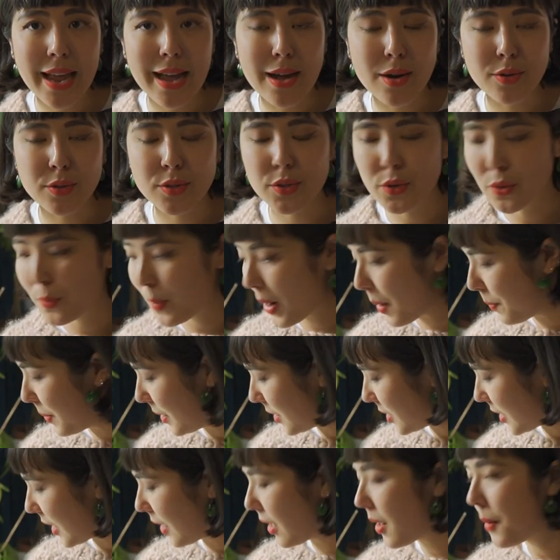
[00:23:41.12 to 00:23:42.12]
house or
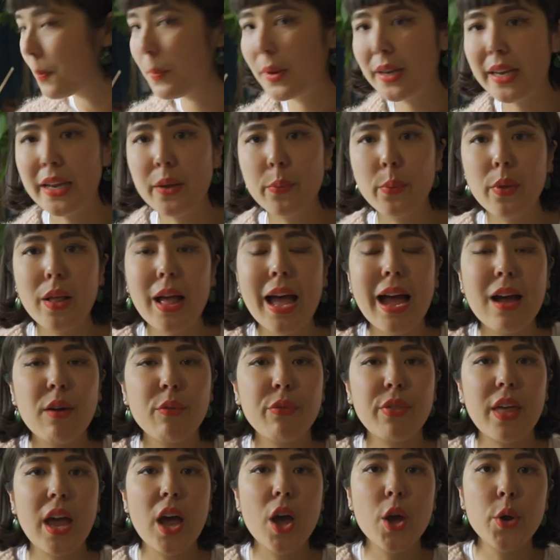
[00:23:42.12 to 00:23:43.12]
publishing company will
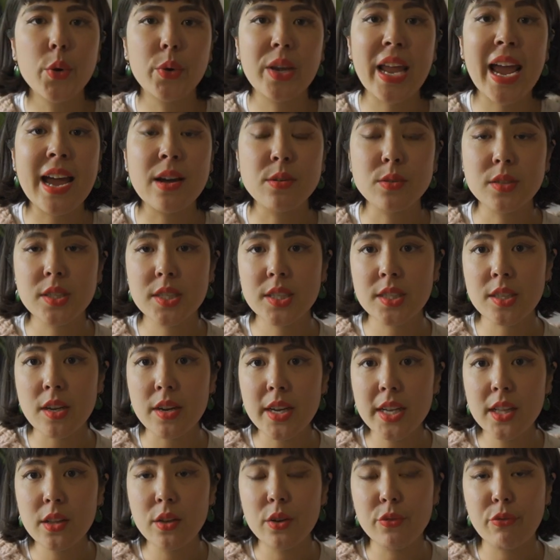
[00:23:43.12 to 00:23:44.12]
have their own house
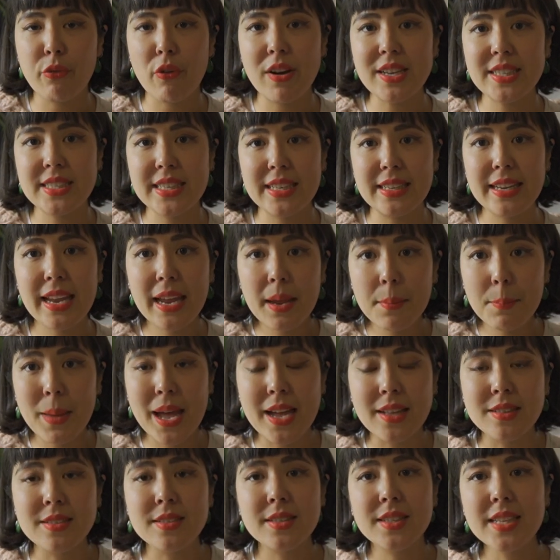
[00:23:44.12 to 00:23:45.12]
style of writing knitting
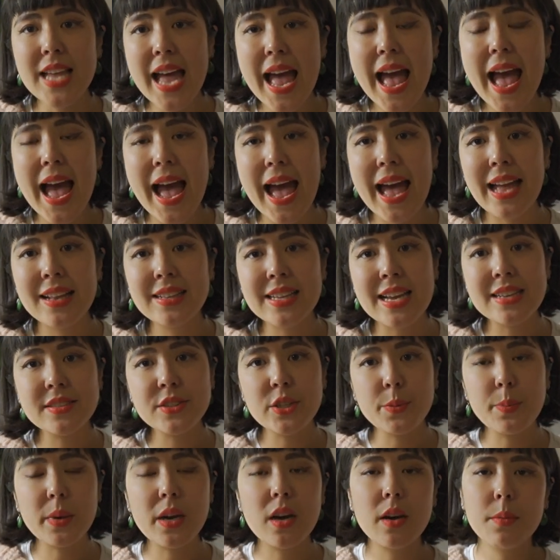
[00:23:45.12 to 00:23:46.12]
patterns. And
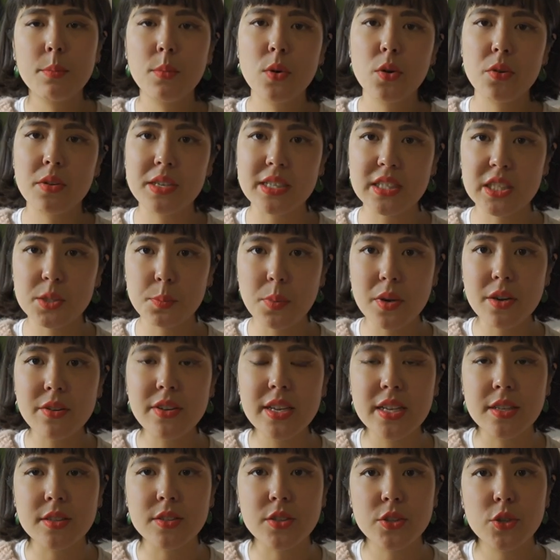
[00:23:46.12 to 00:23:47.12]
as you become more
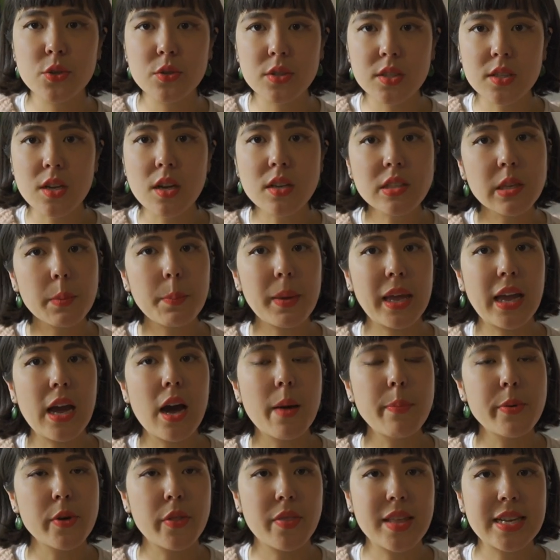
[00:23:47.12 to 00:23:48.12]
experienced, you'll start to pick
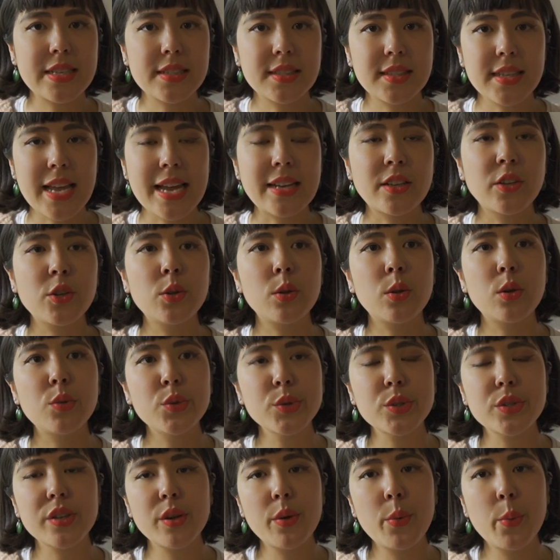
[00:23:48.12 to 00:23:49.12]
up on this. And you'll
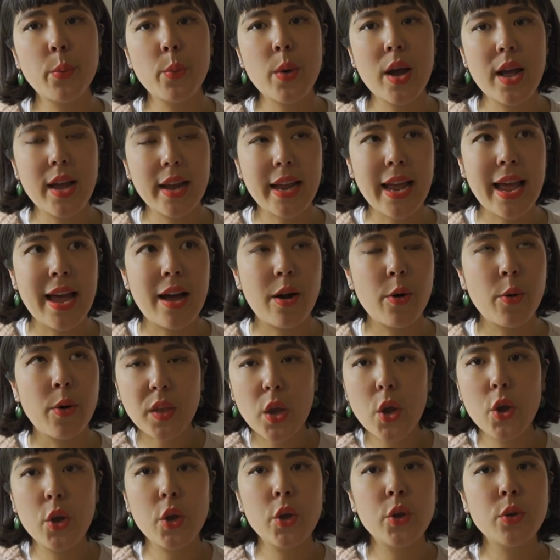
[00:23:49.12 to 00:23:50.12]
also work
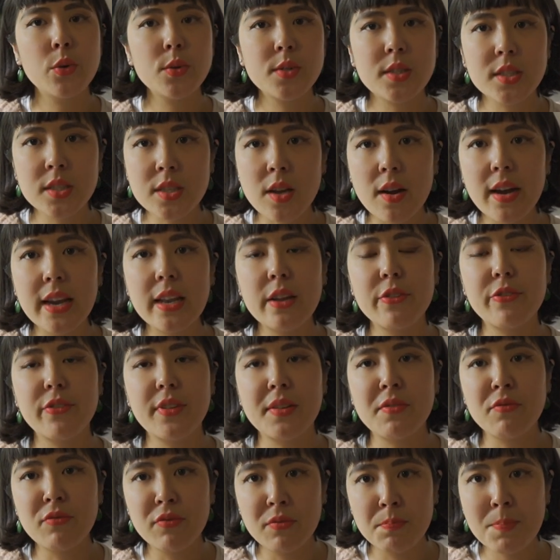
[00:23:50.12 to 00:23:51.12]
out whose style of
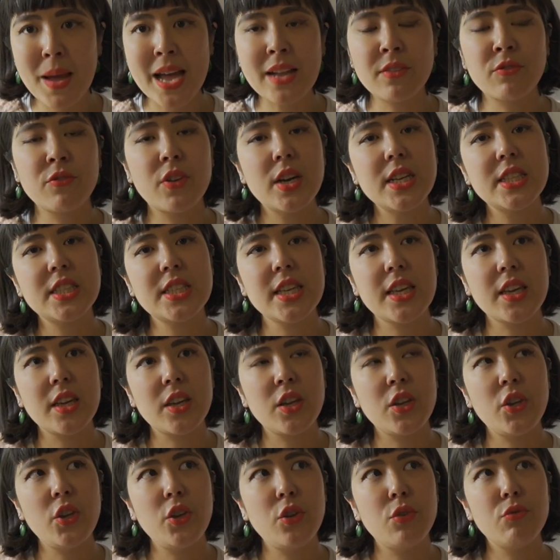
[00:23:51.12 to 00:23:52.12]
pattern
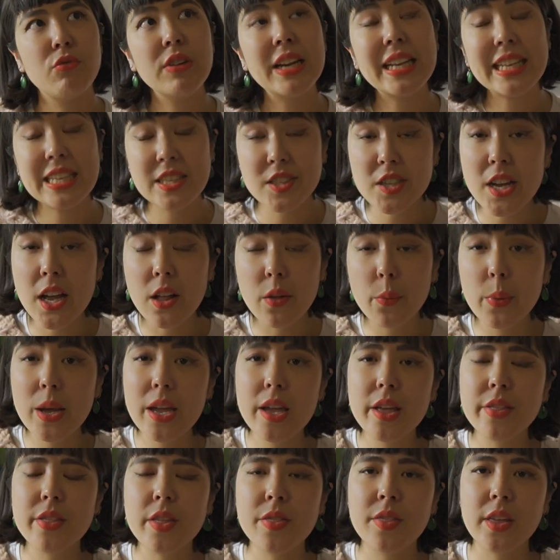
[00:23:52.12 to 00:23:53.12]
writing you really gel
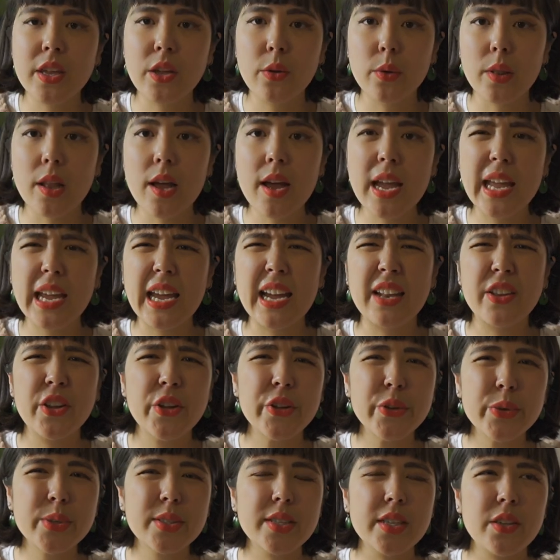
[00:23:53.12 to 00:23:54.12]
with and that you like, and
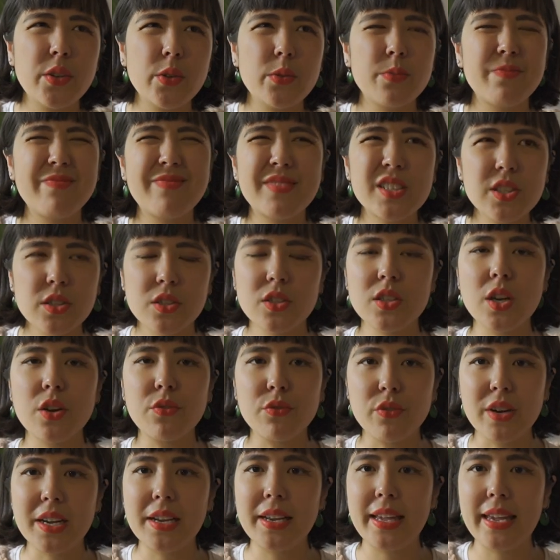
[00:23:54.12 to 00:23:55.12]
whose that you just
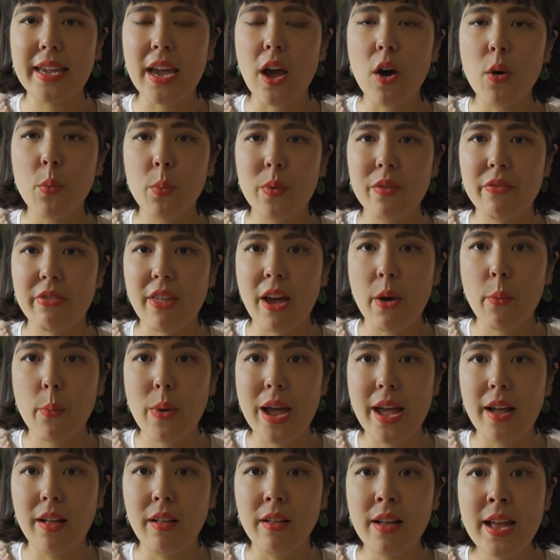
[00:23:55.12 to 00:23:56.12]
don't really get on with that
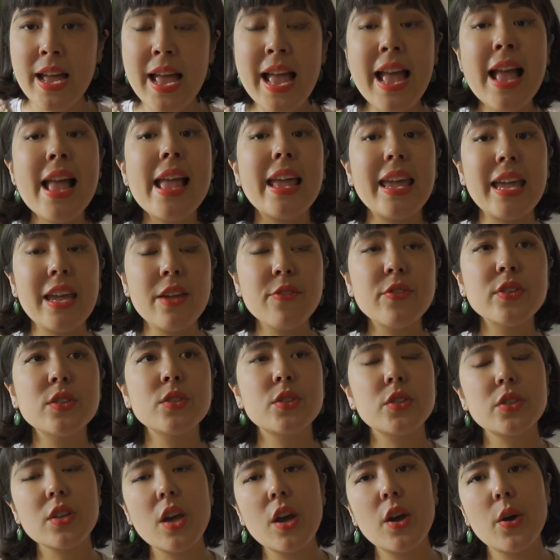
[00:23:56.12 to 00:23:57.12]
well.
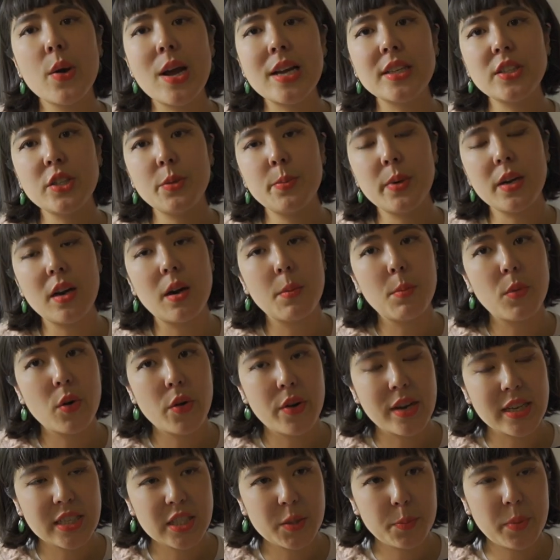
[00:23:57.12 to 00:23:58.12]
Even so, as you become
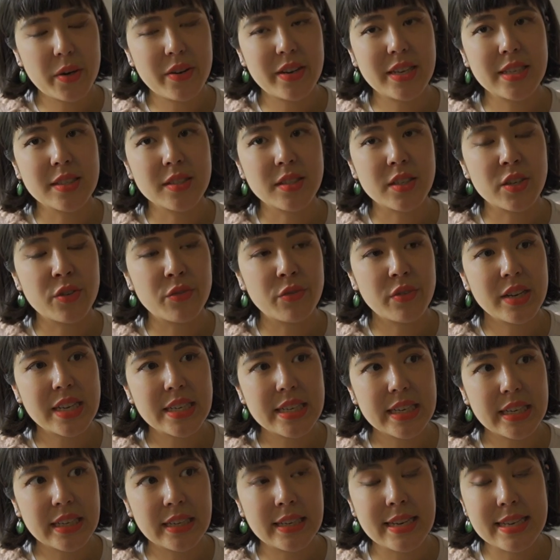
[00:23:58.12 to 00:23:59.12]
more experienced at
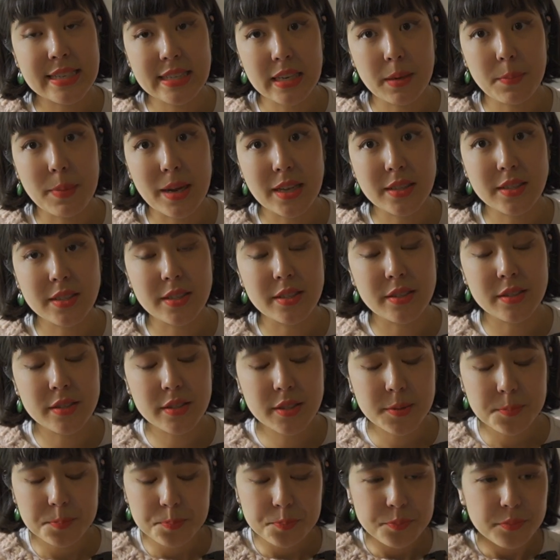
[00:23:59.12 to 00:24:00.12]
reading knitting
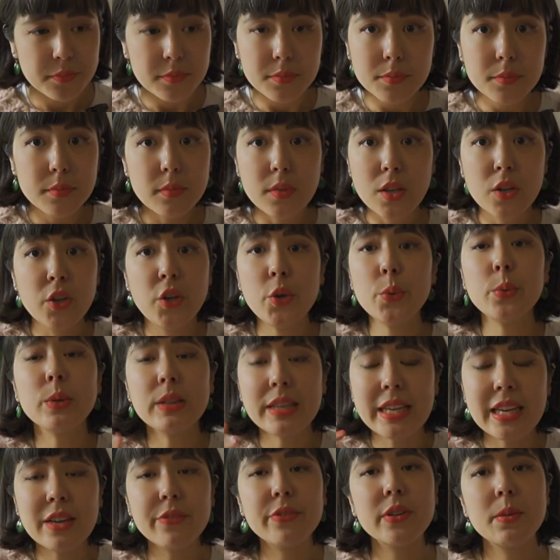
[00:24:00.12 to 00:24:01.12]
patterns, You
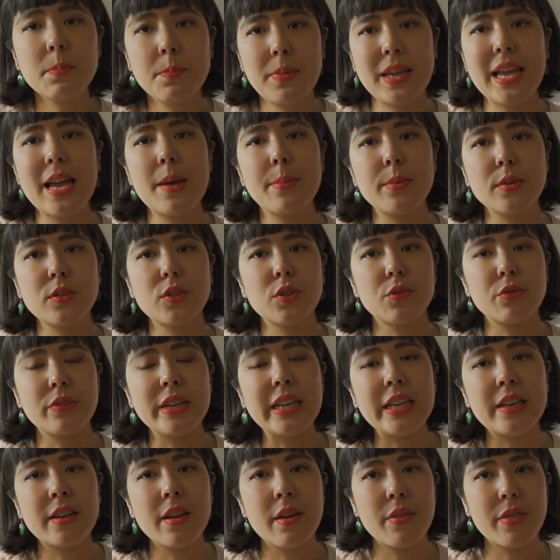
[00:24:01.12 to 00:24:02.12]
will even be able to
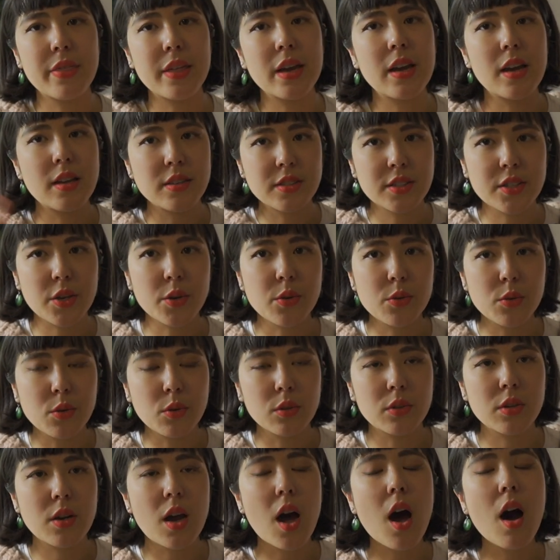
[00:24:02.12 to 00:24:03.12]
read the
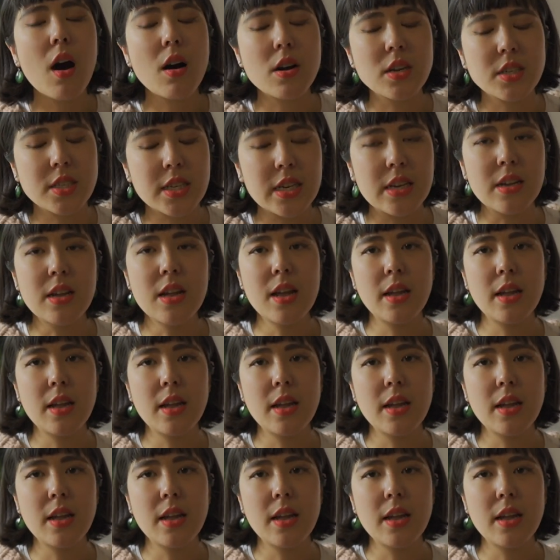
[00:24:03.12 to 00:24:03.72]
so-called harder